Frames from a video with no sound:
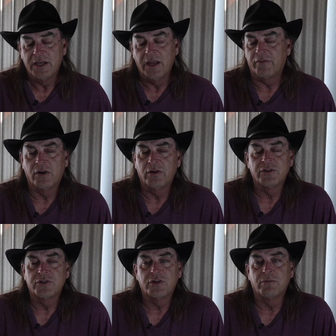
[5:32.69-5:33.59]
Never heard
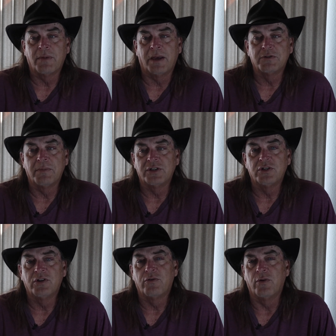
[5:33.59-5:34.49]
the stone maps
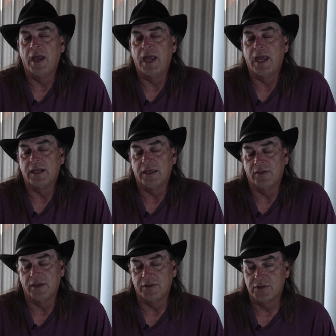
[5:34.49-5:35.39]
mentioned through any
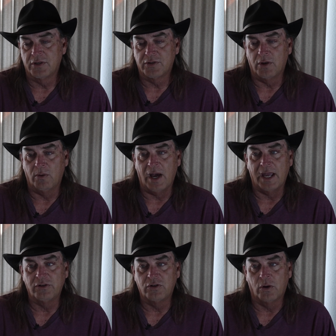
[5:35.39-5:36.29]
of this, so
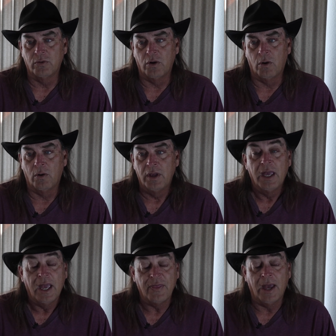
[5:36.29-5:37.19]
I don't know.
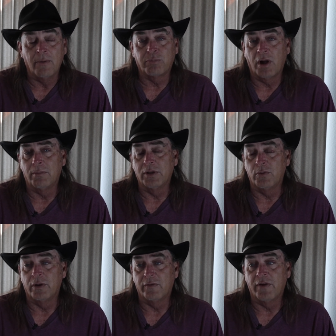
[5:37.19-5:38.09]
And that probably
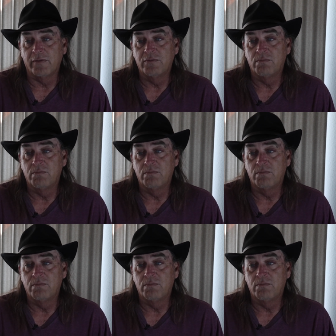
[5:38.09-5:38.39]
would have